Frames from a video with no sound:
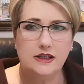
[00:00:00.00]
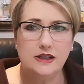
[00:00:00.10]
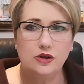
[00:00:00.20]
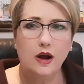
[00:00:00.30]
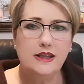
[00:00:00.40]

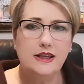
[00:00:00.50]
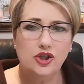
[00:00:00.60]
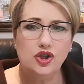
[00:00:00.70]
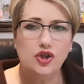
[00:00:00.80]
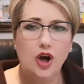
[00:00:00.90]
quite a
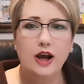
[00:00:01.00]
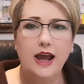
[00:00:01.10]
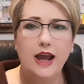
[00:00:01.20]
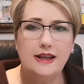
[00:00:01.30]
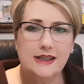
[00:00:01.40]

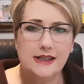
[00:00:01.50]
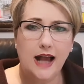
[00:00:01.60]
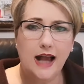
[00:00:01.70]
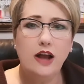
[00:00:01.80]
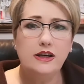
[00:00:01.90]
strong and
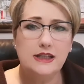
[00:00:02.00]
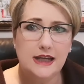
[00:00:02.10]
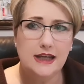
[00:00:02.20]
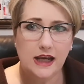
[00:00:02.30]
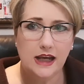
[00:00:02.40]
sound
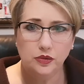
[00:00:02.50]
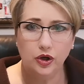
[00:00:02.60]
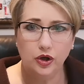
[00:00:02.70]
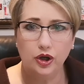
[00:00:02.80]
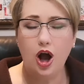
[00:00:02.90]

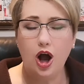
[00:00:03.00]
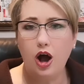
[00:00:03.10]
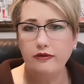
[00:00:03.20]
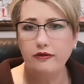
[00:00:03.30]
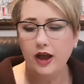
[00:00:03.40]
network
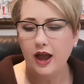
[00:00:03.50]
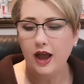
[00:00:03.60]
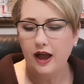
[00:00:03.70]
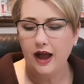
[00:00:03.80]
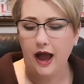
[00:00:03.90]
of
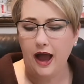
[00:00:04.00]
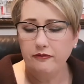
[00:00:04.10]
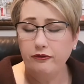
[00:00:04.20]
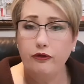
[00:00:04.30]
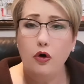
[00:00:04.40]

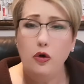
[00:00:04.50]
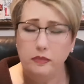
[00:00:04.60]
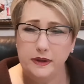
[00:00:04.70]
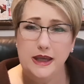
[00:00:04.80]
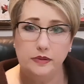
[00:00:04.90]
4
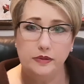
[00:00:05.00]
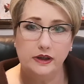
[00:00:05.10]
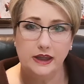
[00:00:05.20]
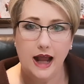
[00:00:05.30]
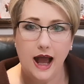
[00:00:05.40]
people
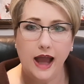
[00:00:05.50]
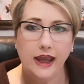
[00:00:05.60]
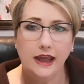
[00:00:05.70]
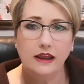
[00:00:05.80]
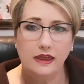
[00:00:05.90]
that I
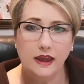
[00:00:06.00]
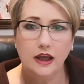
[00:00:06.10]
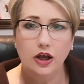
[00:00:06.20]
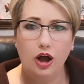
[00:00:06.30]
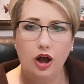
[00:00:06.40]
can
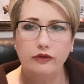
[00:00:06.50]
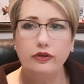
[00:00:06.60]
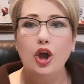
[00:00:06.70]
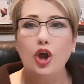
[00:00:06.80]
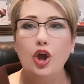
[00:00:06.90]
think of
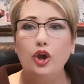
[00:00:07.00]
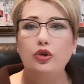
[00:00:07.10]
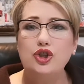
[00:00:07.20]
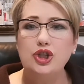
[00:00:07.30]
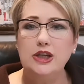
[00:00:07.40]

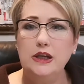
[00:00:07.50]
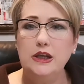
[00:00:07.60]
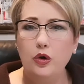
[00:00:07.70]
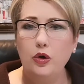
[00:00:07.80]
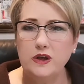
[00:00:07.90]
who she
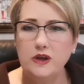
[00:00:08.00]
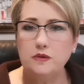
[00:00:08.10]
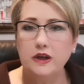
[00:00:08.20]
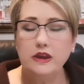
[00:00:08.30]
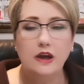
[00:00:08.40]
works
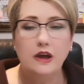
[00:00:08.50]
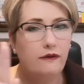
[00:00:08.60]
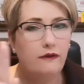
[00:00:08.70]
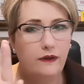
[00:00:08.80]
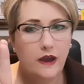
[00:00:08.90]
with
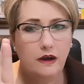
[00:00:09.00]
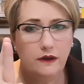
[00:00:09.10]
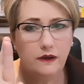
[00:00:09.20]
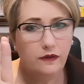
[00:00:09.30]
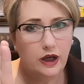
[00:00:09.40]

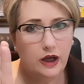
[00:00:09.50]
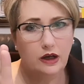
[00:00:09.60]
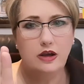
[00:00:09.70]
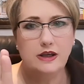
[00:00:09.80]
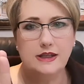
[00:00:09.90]
very, very
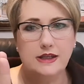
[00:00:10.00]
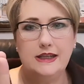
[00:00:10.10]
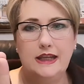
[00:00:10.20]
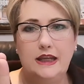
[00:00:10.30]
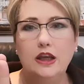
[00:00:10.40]

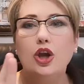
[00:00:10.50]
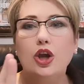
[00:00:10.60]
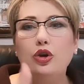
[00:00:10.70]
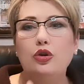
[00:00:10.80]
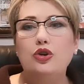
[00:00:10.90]
closely,
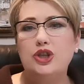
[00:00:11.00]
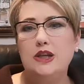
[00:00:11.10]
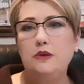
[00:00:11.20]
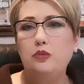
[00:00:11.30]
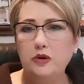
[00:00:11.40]
who
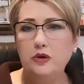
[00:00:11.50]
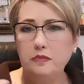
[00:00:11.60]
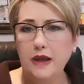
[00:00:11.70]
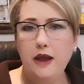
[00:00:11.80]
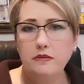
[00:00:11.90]
she would
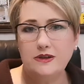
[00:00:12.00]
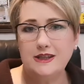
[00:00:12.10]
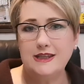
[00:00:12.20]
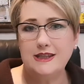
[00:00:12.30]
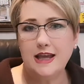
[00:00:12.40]
be able to
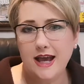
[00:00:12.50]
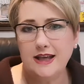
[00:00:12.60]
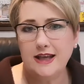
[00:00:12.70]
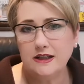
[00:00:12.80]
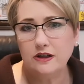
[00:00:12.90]
say
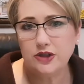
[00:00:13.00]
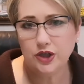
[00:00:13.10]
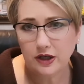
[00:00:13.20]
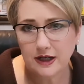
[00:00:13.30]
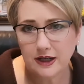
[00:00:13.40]
as an
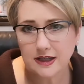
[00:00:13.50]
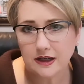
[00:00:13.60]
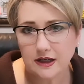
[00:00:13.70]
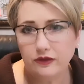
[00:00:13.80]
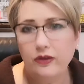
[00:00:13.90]

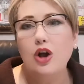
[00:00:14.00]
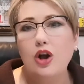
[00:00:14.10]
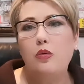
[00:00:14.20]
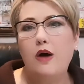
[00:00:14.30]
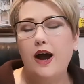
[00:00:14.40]
alternative,
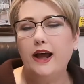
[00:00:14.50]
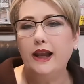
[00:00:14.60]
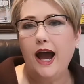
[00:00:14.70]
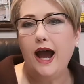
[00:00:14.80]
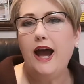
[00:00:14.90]

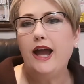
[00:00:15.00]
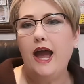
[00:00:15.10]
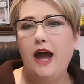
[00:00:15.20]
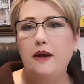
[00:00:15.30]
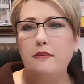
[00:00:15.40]
while I
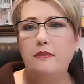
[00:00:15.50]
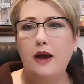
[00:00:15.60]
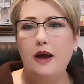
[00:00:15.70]
am